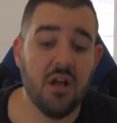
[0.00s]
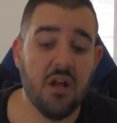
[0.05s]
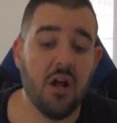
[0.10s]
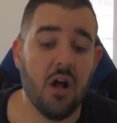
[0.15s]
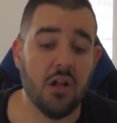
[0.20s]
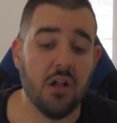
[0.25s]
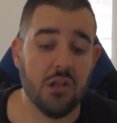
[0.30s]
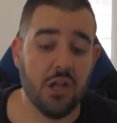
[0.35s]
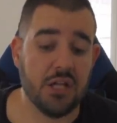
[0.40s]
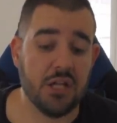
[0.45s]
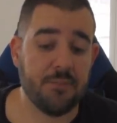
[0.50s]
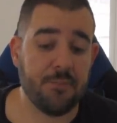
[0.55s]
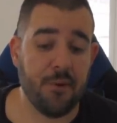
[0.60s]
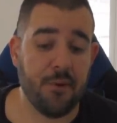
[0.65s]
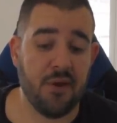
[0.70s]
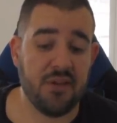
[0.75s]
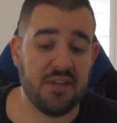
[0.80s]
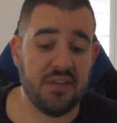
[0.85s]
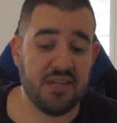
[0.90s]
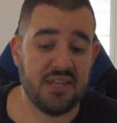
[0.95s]
a lost
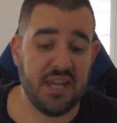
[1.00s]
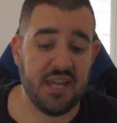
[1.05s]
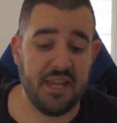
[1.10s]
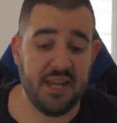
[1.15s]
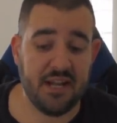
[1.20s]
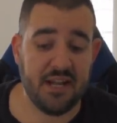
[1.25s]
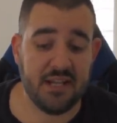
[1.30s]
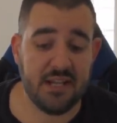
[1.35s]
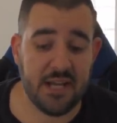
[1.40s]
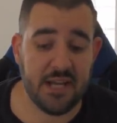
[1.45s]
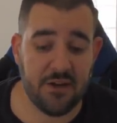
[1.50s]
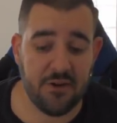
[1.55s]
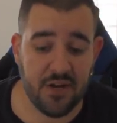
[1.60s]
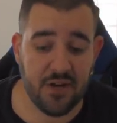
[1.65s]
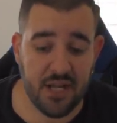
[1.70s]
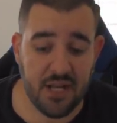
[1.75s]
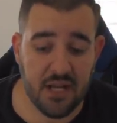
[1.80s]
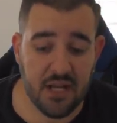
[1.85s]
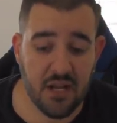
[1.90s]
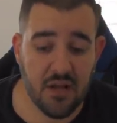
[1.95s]
person seeking
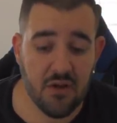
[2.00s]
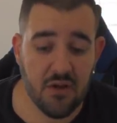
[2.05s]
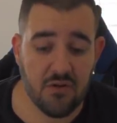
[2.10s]
clarity,